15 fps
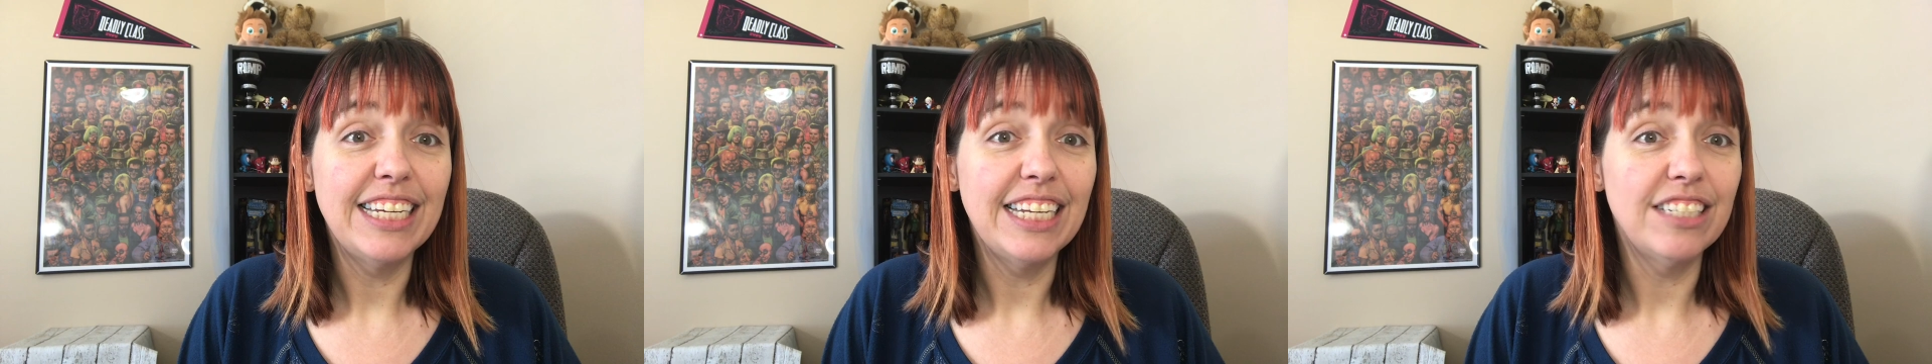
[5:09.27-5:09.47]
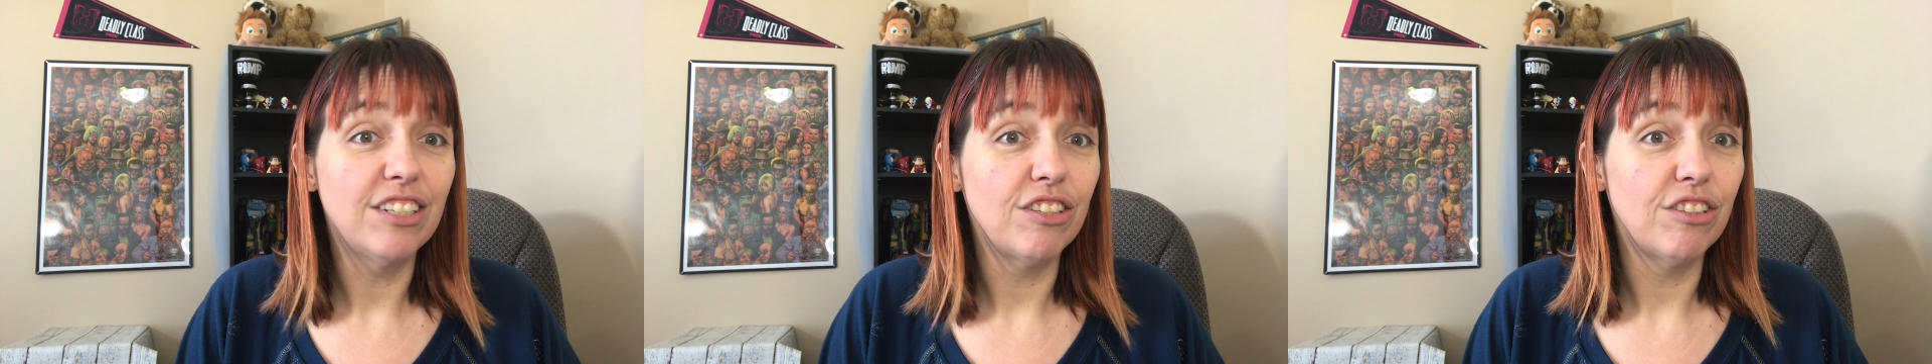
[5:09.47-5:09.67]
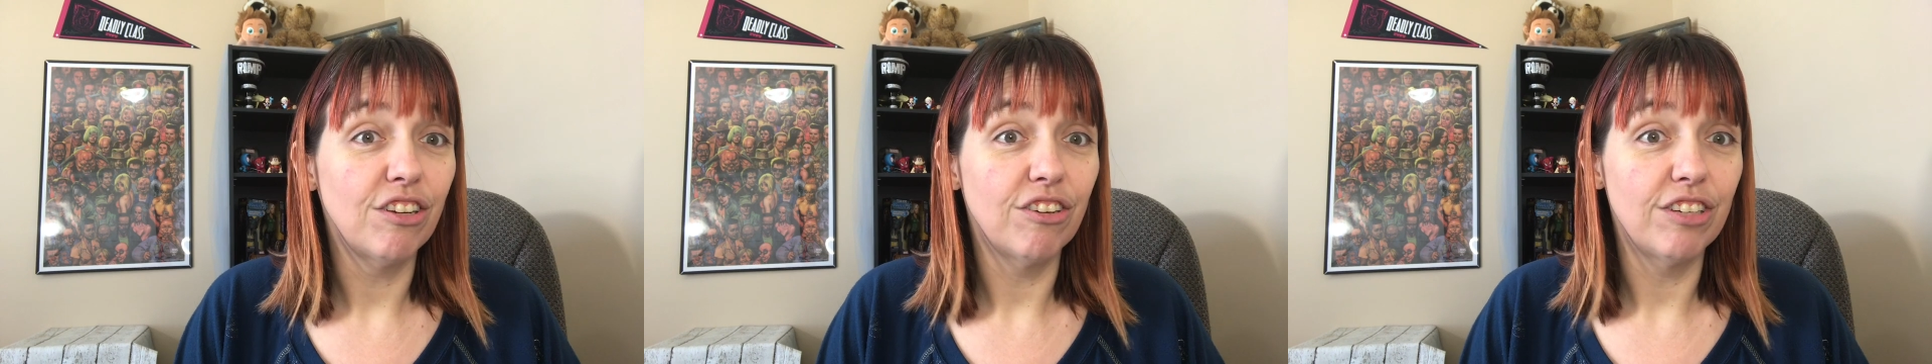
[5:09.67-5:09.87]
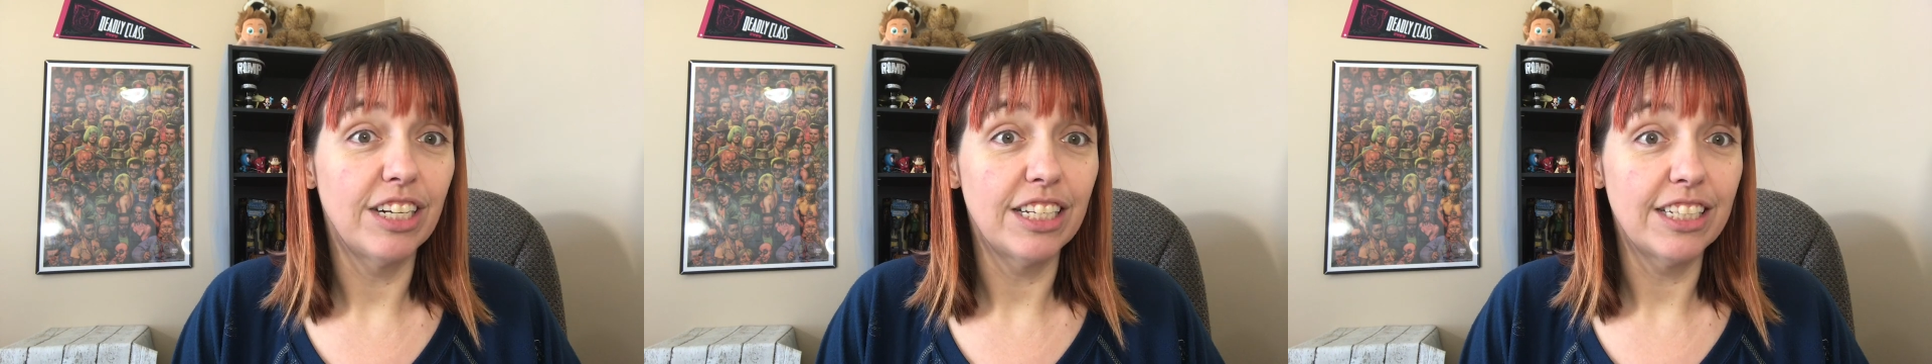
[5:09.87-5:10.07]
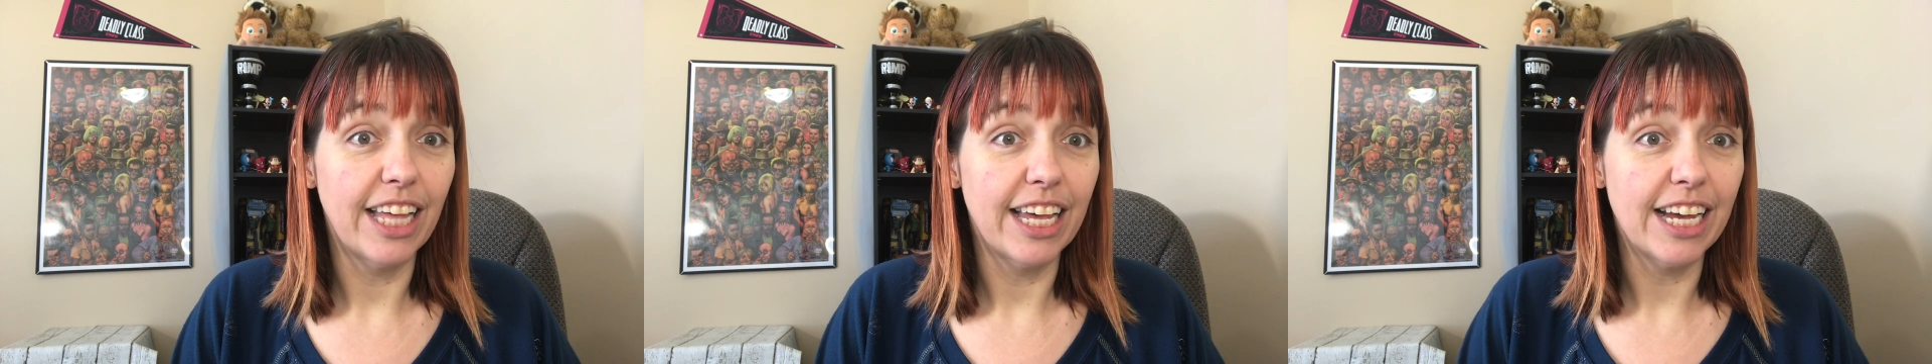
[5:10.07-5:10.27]
I need to learn.
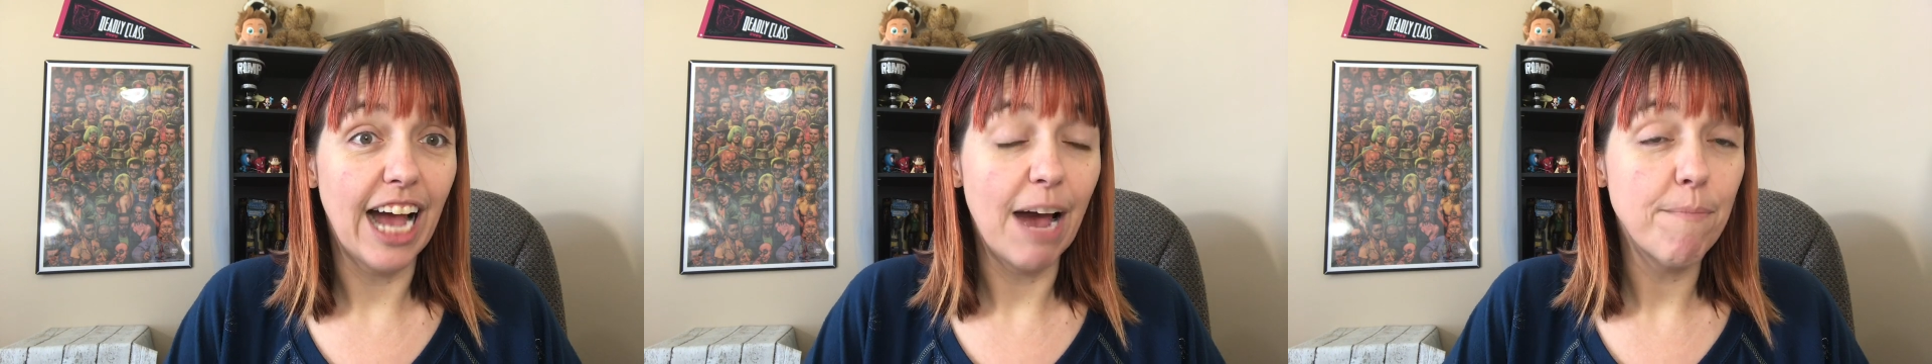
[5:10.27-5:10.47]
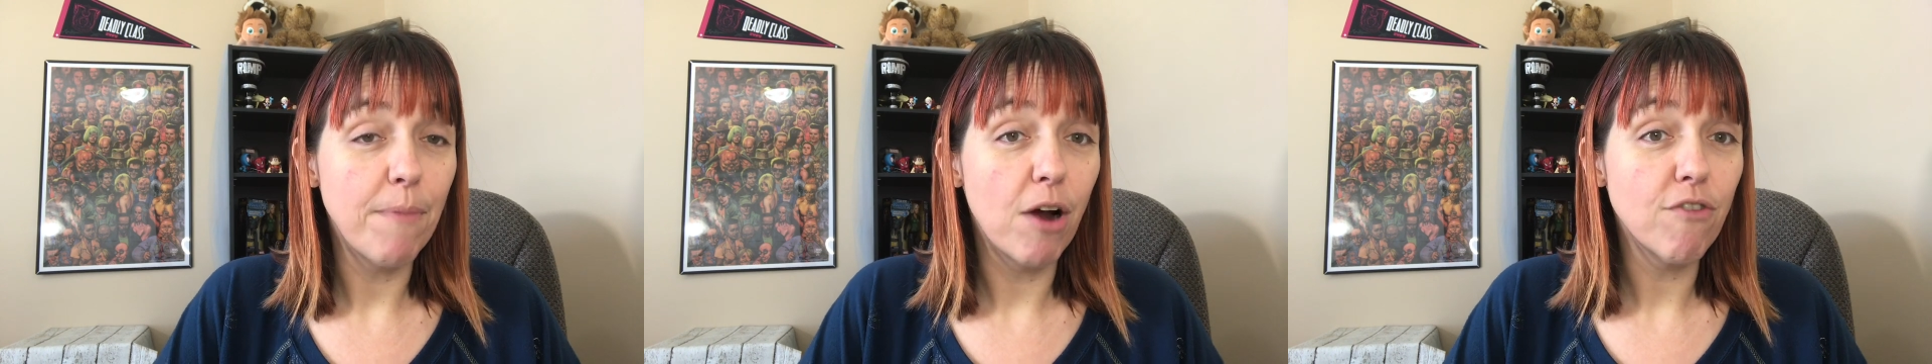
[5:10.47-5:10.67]
Like I'm